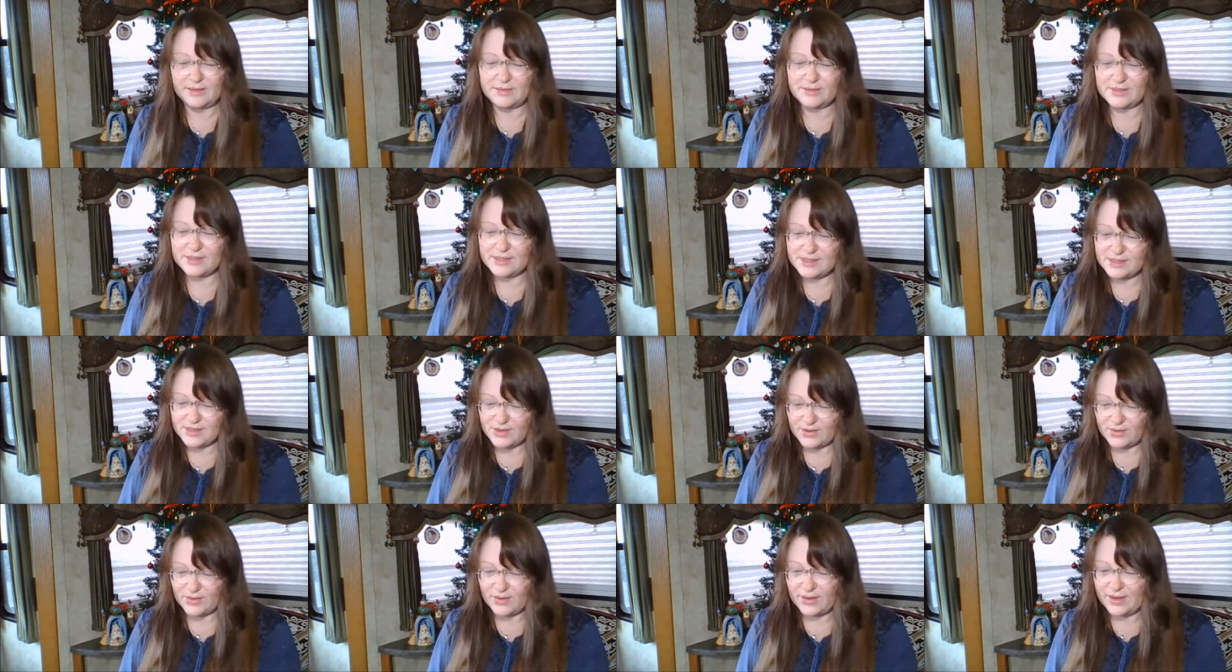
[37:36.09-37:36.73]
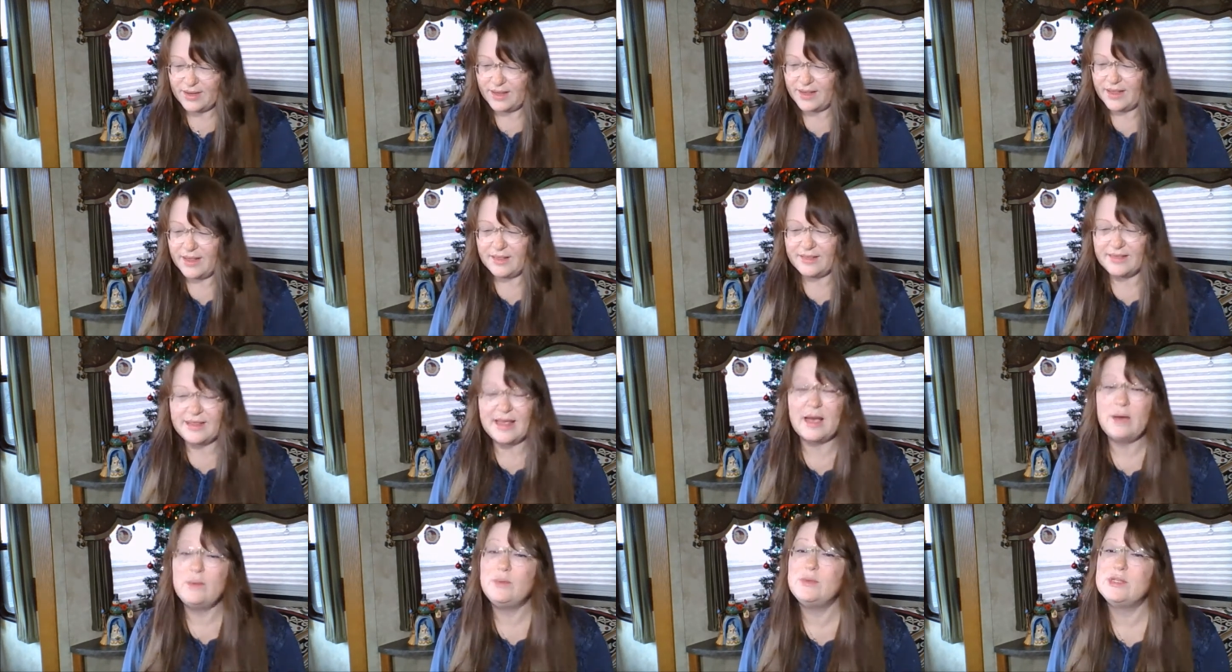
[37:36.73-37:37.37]
so
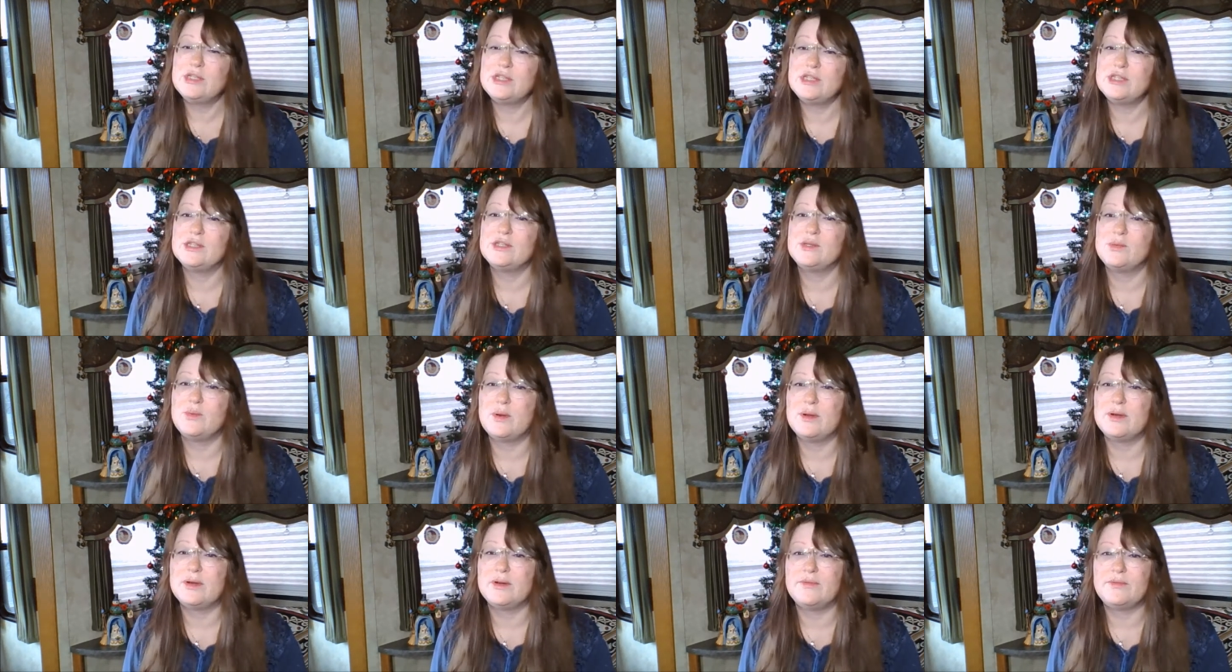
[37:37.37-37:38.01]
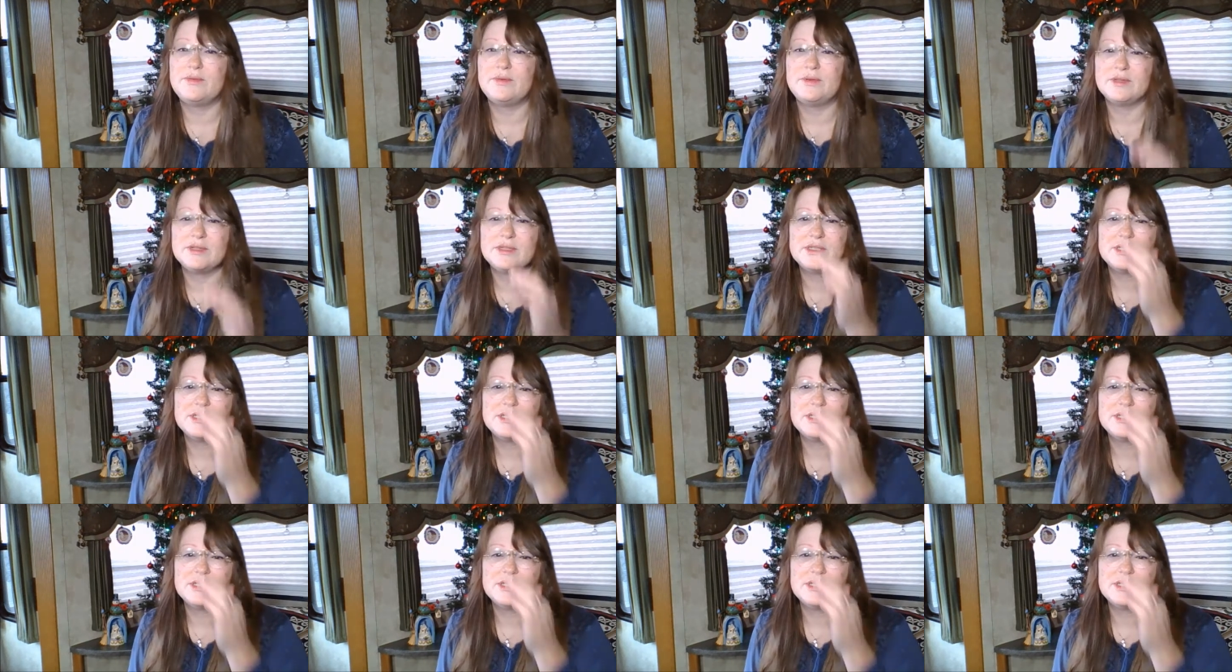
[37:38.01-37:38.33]
that was just wonderful.